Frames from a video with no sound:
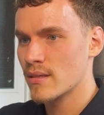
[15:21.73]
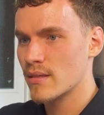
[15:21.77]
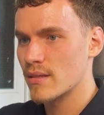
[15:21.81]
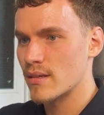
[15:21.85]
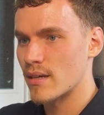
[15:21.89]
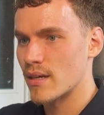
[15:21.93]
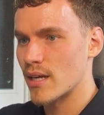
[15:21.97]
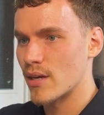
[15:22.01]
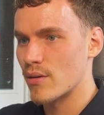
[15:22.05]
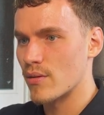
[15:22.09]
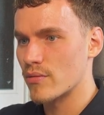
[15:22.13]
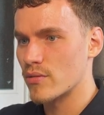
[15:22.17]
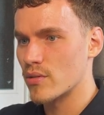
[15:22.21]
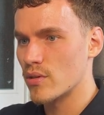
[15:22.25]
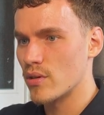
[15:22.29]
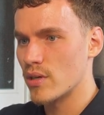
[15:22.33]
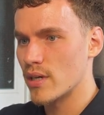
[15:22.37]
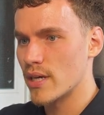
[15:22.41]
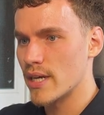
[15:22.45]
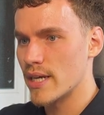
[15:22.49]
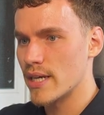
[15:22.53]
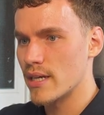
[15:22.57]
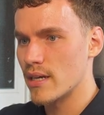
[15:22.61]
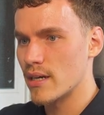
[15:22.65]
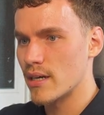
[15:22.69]
And now I've got
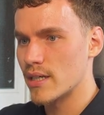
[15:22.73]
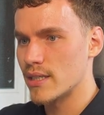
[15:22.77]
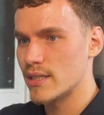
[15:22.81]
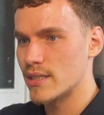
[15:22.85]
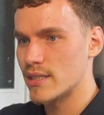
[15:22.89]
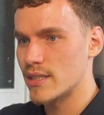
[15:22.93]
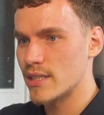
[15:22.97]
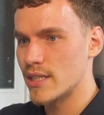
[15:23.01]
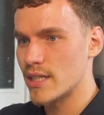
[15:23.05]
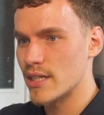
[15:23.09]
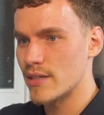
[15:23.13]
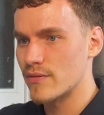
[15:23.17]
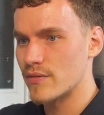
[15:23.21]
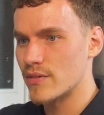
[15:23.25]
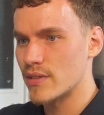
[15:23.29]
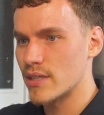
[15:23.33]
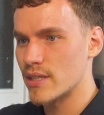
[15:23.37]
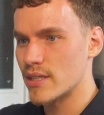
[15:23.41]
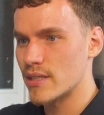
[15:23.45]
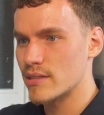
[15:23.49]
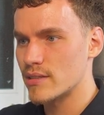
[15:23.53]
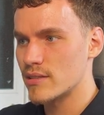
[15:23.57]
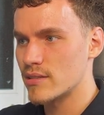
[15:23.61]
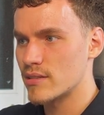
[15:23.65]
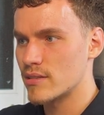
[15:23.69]
a idea for
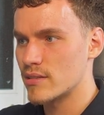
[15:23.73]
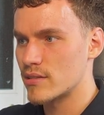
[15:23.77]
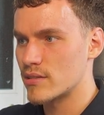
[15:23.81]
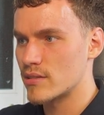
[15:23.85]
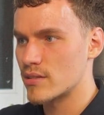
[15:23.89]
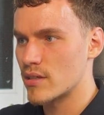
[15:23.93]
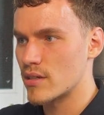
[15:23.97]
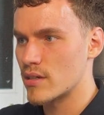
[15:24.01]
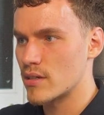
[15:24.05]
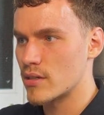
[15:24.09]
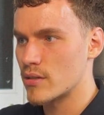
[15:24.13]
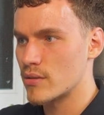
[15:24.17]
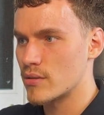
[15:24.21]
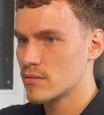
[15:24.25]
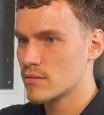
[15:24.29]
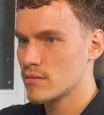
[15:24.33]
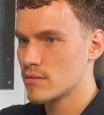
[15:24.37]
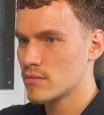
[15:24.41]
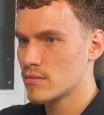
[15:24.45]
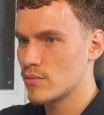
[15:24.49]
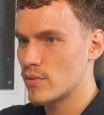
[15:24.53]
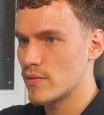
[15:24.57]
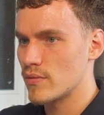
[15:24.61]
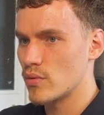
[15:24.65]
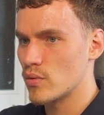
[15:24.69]
this. So
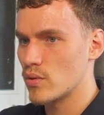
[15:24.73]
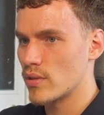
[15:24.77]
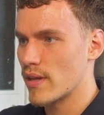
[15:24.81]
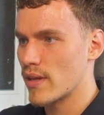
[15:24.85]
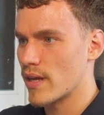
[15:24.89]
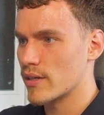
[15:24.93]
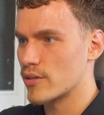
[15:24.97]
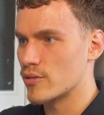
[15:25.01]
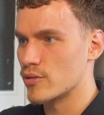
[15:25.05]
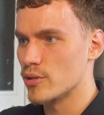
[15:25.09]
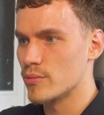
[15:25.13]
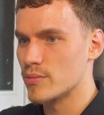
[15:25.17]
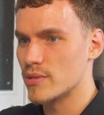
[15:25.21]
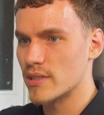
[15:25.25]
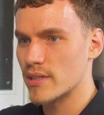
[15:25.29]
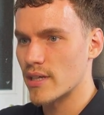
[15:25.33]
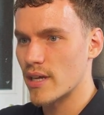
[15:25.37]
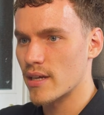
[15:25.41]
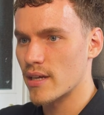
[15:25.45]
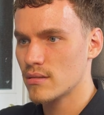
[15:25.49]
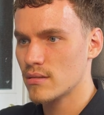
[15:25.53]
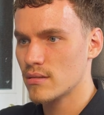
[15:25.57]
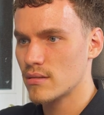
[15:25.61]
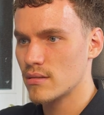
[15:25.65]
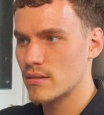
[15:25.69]
with all of that grouped,
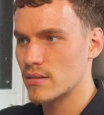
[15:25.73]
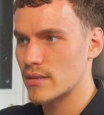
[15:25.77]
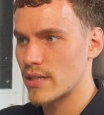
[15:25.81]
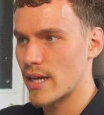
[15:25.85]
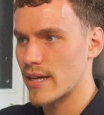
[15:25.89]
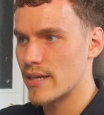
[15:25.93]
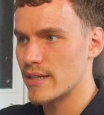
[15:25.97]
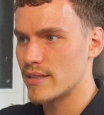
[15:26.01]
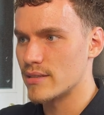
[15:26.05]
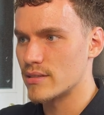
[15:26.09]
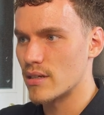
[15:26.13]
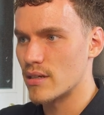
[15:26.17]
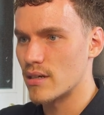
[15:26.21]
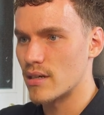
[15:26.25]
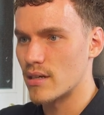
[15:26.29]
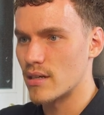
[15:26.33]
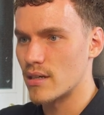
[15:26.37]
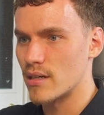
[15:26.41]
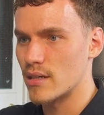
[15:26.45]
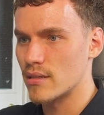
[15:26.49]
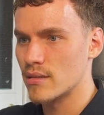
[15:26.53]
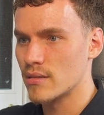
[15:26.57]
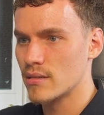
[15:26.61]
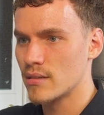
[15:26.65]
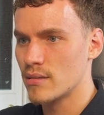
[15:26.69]
okay, that is
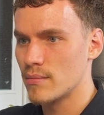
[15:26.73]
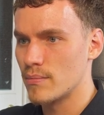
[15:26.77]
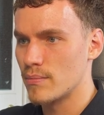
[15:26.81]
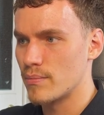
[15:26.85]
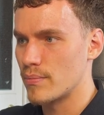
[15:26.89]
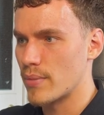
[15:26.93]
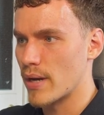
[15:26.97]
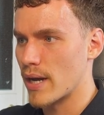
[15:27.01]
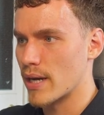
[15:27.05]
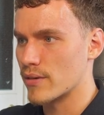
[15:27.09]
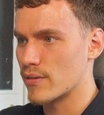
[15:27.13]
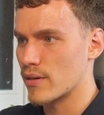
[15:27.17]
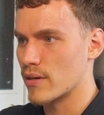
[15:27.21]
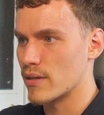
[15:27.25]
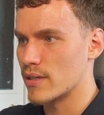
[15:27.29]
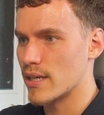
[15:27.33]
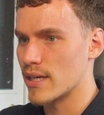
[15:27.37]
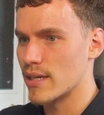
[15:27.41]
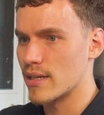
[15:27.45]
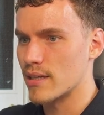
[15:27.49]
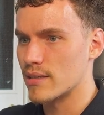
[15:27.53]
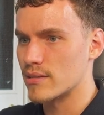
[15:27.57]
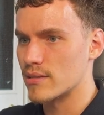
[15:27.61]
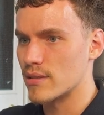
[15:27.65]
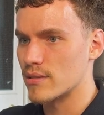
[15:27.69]
our background layer.
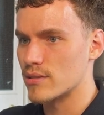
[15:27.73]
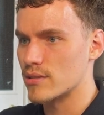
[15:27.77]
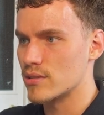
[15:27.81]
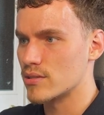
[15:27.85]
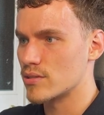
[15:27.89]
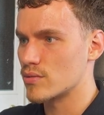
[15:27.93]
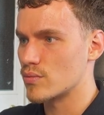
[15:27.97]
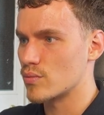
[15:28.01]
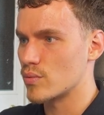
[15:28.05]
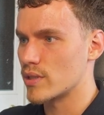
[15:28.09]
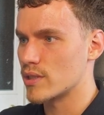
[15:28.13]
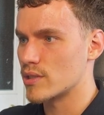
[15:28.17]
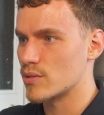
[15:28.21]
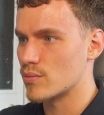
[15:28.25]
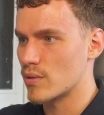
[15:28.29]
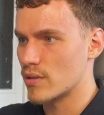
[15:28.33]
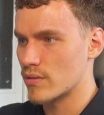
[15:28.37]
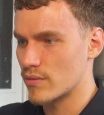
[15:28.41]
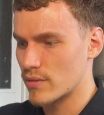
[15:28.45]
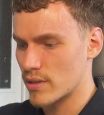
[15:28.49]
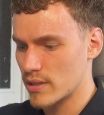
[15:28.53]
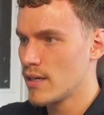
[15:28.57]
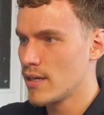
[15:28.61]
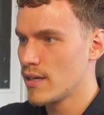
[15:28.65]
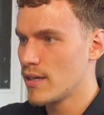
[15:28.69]
That's our Swiss one,
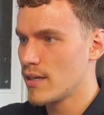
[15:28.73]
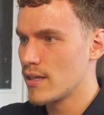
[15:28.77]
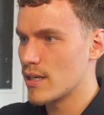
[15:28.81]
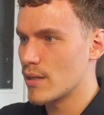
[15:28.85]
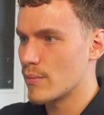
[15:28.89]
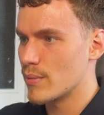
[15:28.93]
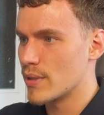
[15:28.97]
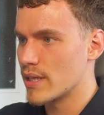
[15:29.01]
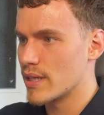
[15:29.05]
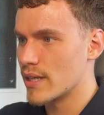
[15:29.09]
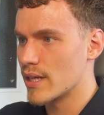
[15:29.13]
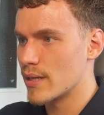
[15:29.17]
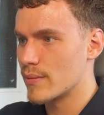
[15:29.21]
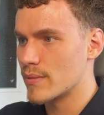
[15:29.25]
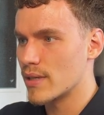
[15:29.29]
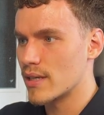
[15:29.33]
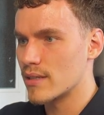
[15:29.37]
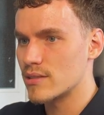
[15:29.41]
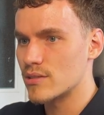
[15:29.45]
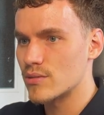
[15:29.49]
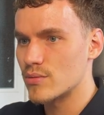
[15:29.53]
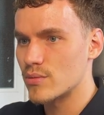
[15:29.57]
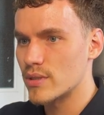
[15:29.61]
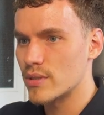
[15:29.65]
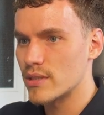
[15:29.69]
right? Let me name that
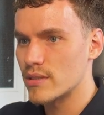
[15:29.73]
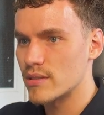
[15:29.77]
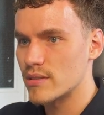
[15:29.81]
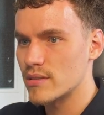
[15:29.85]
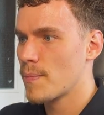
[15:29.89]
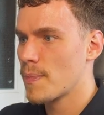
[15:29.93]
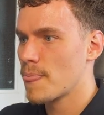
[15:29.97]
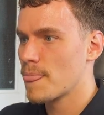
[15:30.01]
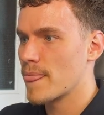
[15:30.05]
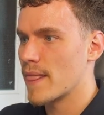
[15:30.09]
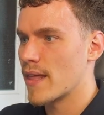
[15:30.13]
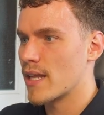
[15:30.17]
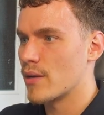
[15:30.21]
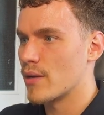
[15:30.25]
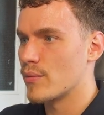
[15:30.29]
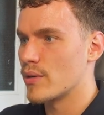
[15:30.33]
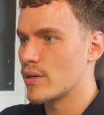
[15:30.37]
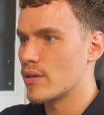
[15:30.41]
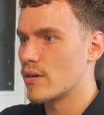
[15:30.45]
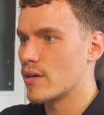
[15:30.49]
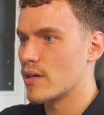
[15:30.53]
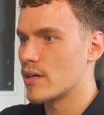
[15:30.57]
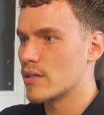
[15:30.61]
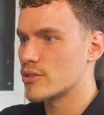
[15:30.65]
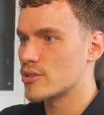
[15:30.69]
Swiss. And then we
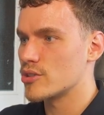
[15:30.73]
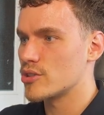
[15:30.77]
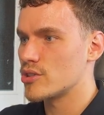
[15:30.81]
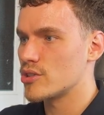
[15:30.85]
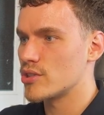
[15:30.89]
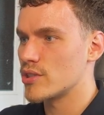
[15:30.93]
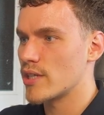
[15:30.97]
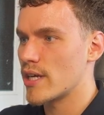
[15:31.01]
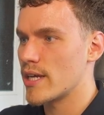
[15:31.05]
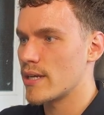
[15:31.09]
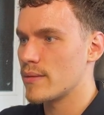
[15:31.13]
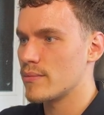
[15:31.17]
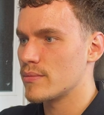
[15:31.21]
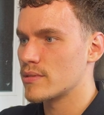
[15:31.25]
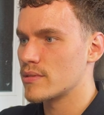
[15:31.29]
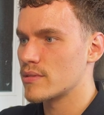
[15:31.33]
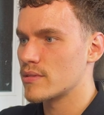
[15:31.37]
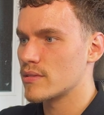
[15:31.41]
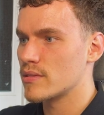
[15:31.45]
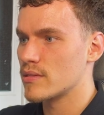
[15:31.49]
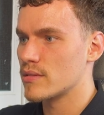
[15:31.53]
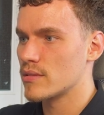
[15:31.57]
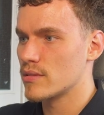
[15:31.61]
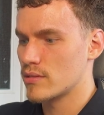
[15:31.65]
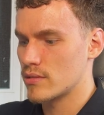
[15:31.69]
got our shapes.
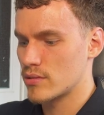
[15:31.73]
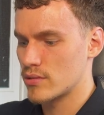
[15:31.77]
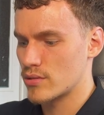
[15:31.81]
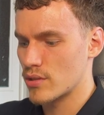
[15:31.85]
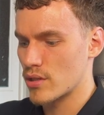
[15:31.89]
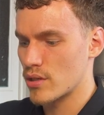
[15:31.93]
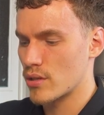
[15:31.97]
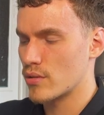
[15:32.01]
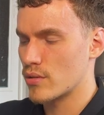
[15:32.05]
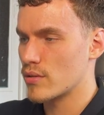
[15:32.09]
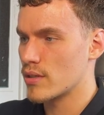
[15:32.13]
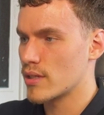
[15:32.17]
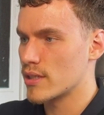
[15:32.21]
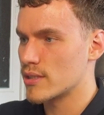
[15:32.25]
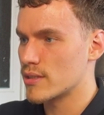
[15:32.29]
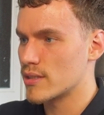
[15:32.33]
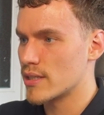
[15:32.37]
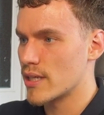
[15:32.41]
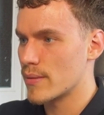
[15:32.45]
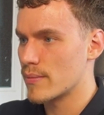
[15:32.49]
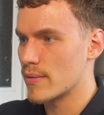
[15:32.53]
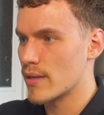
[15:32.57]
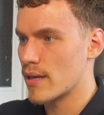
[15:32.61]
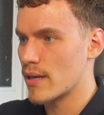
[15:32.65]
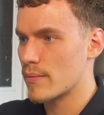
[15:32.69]
So let's name
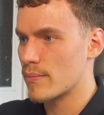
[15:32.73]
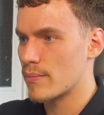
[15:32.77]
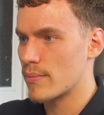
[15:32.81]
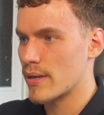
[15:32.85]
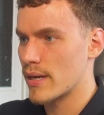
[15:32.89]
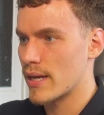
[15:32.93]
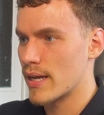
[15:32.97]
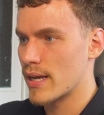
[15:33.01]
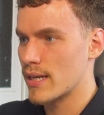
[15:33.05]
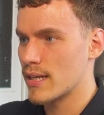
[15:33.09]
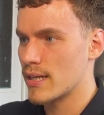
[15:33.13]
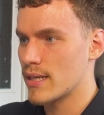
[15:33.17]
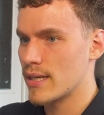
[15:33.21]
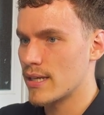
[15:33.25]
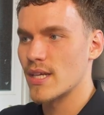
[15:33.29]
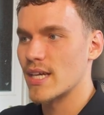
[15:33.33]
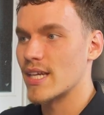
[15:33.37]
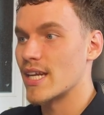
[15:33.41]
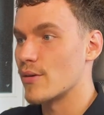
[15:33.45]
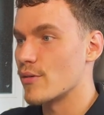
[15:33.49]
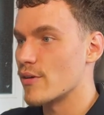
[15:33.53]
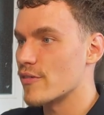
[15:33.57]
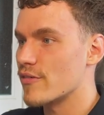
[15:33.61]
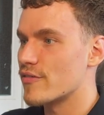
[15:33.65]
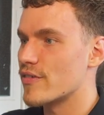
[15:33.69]
that palette.
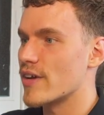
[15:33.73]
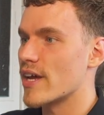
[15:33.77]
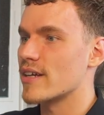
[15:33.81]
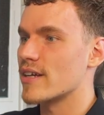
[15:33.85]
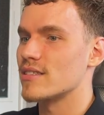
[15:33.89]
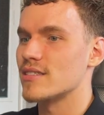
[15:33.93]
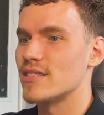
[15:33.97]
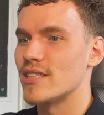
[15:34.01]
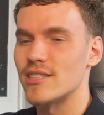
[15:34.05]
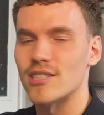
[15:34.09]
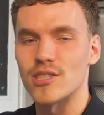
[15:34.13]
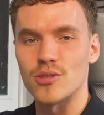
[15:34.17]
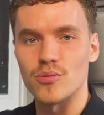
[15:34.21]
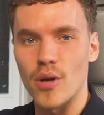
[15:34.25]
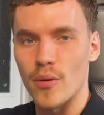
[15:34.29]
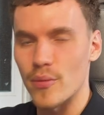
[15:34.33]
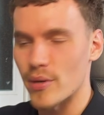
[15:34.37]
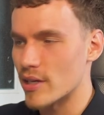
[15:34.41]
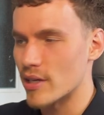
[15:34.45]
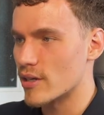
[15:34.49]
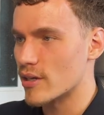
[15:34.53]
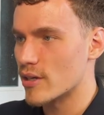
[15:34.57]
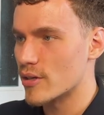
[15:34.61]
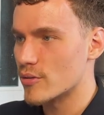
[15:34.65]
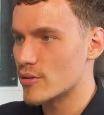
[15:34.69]
Now effects, this is where we
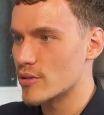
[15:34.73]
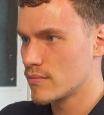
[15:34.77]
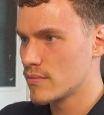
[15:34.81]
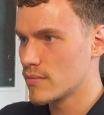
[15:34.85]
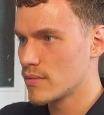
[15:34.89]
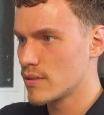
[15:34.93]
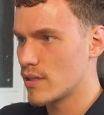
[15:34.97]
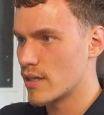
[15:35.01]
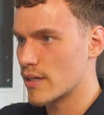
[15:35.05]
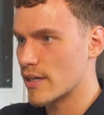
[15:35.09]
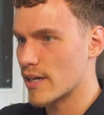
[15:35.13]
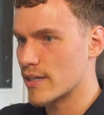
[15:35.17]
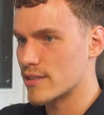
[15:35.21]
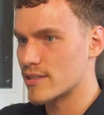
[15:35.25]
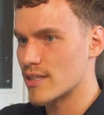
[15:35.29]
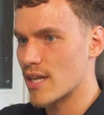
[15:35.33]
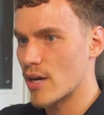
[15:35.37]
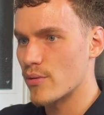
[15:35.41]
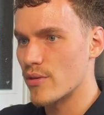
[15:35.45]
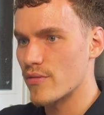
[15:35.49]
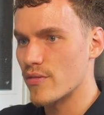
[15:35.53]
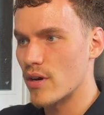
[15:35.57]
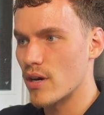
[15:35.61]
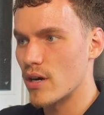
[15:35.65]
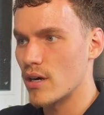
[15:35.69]
can go good. Okay, so now
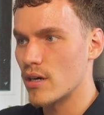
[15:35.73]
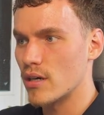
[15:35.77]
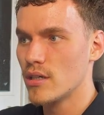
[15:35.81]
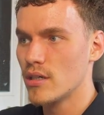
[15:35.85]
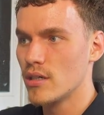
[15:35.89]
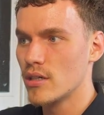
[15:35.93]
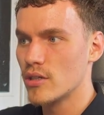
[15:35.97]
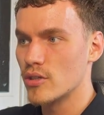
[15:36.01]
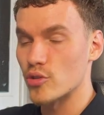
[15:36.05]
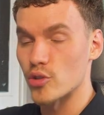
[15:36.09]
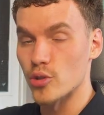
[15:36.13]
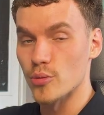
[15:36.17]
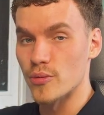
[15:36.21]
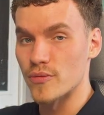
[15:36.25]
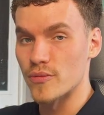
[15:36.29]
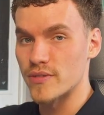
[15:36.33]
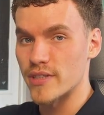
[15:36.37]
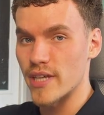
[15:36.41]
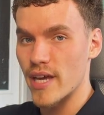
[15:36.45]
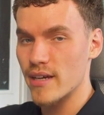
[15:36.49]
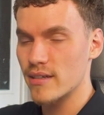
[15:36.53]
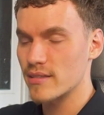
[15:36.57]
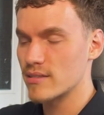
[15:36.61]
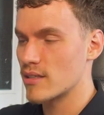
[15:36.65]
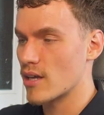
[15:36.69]
with our group of
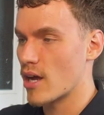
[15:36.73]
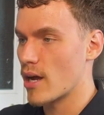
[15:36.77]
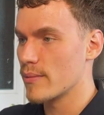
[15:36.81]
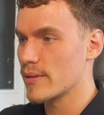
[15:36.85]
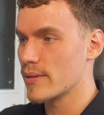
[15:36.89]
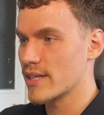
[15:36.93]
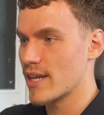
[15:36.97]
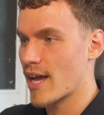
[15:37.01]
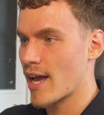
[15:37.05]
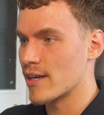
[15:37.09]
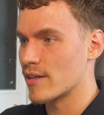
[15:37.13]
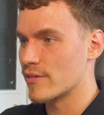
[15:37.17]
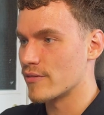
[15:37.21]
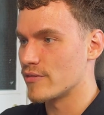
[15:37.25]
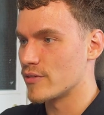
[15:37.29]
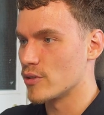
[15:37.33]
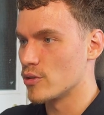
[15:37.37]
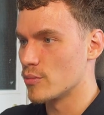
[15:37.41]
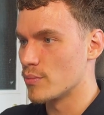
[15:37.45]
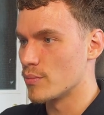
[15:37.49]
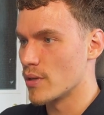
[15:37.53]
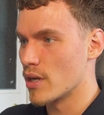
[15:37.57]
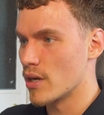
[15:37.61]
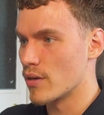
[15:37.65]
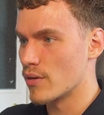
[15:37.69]
text, I'm going to add a fill
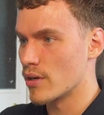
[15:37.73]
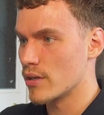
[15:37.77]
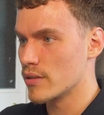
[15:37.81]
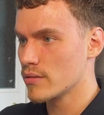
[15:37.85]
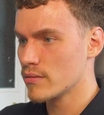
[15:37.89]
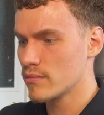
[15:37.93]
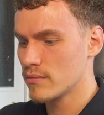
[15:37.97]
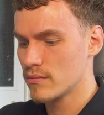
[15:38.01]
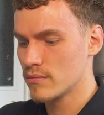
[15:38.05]
blur on.